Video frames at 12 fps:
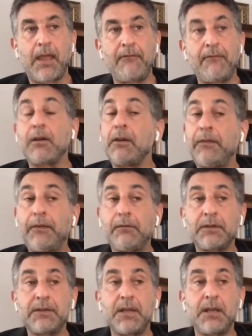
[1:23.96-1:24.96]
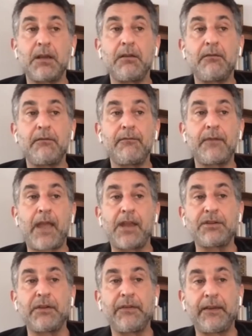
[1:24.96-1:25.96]
a very secretive
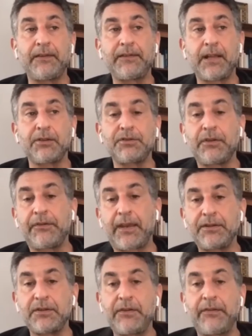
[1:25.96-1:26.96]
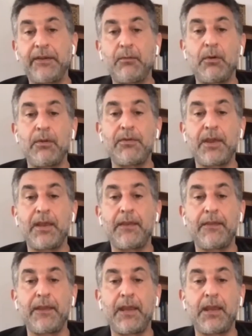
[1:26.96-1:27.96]
intelligence agency
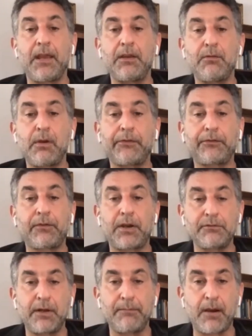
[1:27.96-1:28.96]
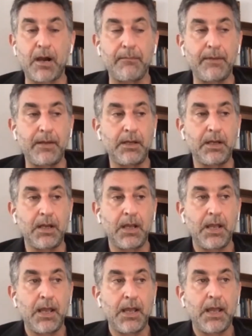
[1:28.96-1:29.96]
within the US Treasury Department,
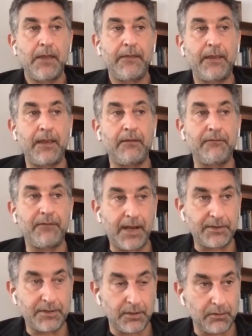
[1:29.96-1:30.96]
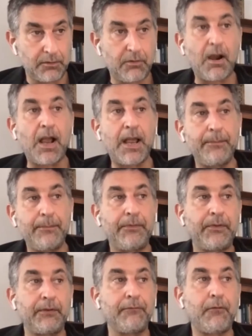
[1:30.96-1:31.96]
the Financial
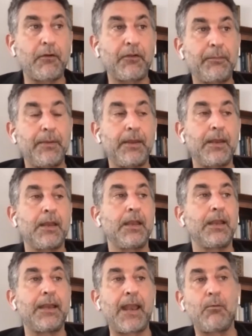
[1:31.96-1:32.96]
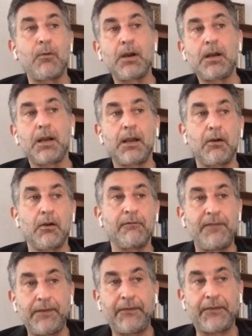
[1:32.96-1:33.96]
Crimes Enforcement Network, or
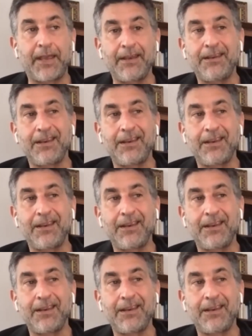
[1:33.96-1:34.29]
FinCEN. That's